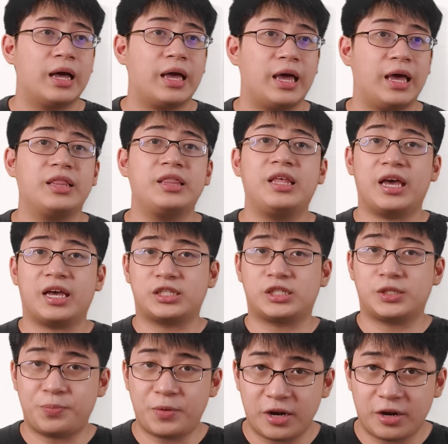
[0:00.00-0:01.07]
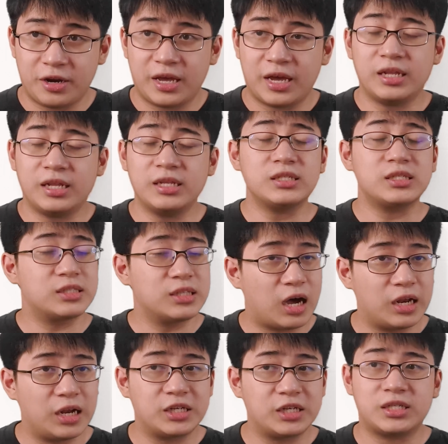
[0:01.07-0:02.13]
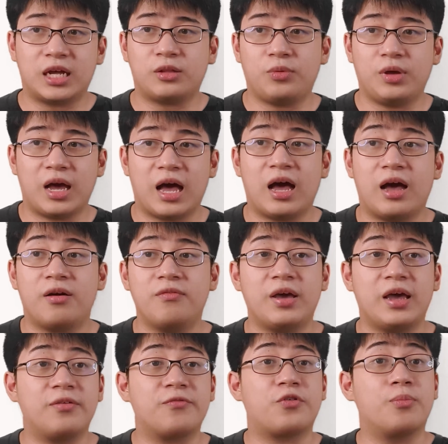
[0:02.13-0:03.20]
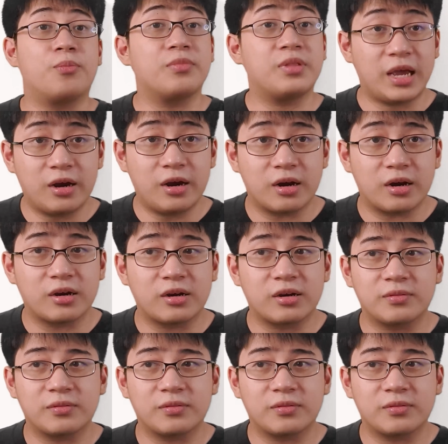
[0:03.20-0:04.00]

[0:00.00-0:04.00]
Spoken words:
and the experience, knowledge that we have, and from there,